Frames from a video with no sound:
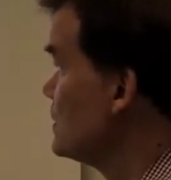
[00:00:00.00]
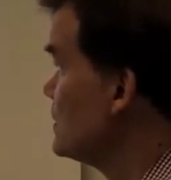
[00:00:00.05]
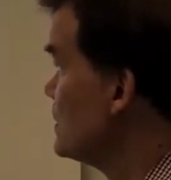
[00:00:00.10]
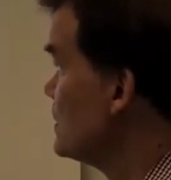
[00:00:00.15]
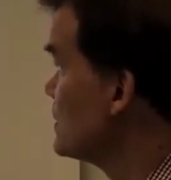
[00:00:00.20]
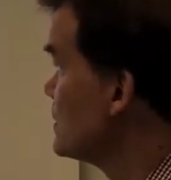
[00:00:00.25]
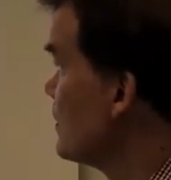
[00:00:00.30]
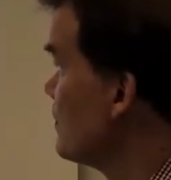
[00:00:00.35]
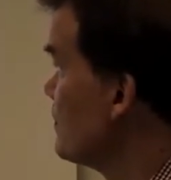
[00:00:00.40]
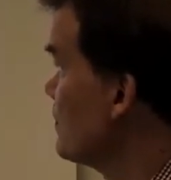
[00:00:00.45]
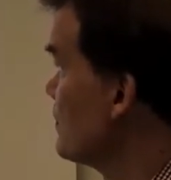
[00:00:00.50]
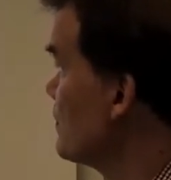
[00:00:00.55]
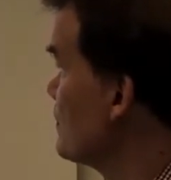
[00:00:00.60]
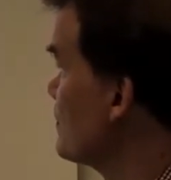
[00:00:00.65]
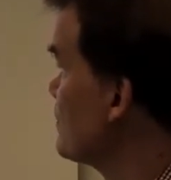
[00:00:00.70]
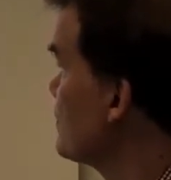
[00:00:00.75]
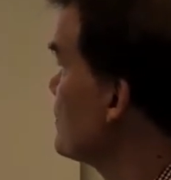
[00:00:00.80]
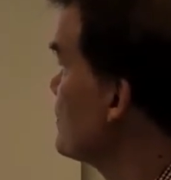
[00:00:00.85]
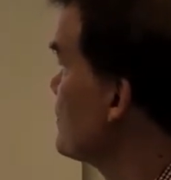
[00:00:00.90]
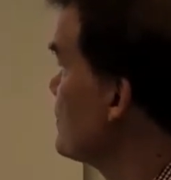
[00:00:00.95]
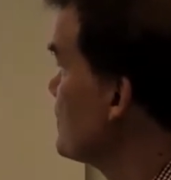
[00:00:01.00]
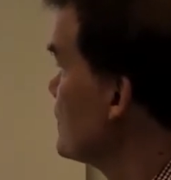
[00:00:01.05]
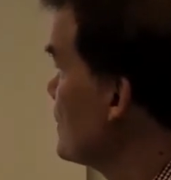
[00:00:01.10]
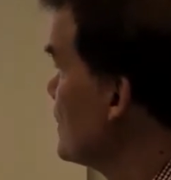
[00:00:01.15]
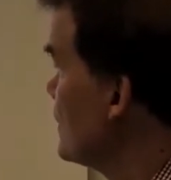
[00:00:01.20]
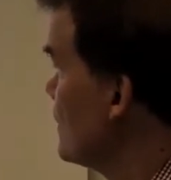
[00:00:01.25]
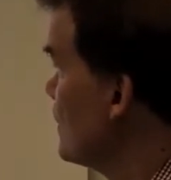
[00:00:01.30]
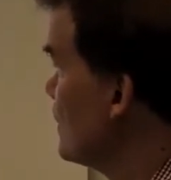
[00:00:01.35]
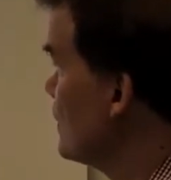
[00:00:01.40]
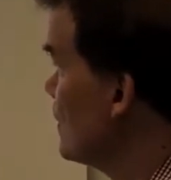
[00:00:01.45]
This is some
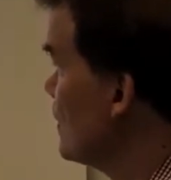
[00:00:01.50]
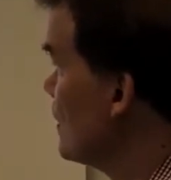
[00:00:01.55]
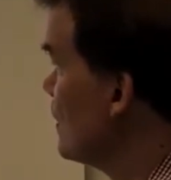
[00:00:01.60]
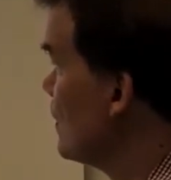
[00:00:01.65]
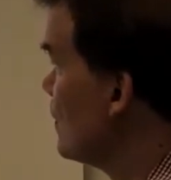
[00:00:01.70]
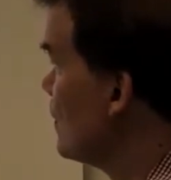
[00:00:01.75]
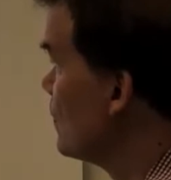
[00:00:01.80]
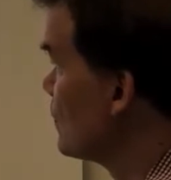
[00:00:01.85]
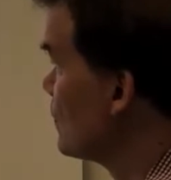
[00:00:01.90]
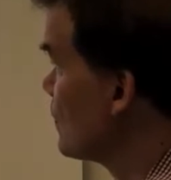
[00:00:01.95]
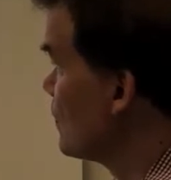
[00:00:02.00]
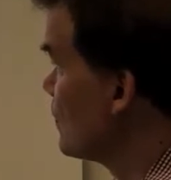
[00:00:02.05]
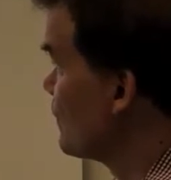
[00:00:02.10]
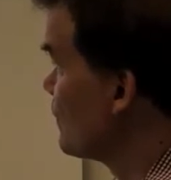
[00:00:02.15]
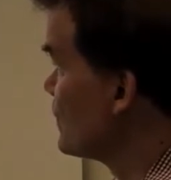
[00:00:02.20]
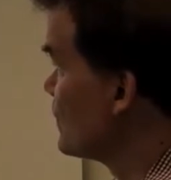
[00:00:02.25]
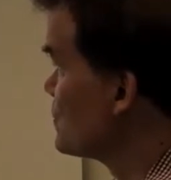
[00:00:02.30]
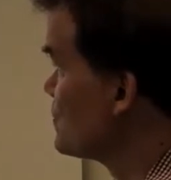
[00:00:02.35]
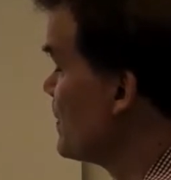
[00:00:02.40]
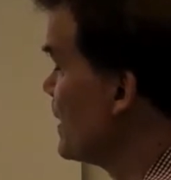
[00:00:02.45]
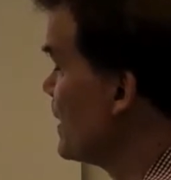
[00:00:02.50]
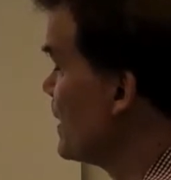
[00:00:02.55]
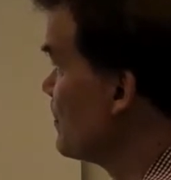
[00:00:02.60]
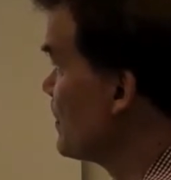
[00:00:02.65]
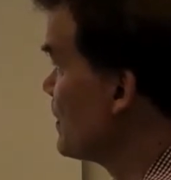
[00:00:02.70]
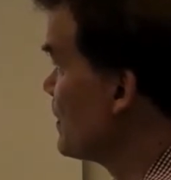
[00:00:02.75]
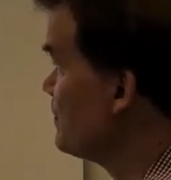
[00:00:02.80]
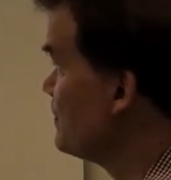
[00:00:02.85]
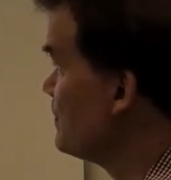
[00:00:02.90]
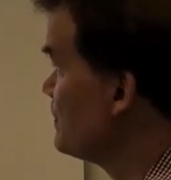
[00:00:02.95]
old conference
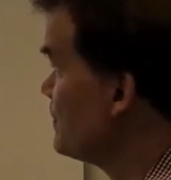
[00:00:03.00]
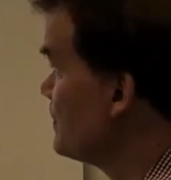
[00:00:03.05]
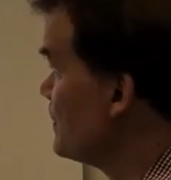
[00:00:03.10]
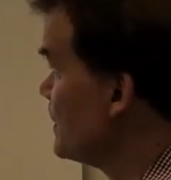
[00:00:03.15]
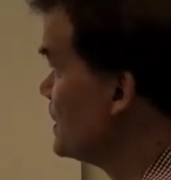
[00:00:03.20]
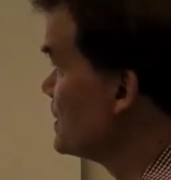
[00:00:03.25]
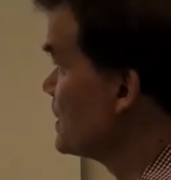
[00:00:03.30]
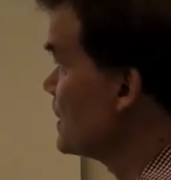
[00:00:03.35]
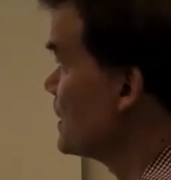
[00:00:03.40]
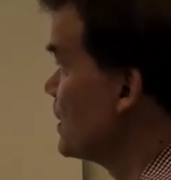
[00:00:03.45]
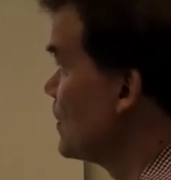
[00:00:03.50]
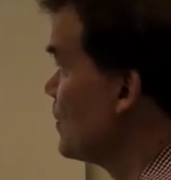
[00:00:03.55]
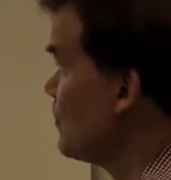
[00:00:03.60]
paper, basically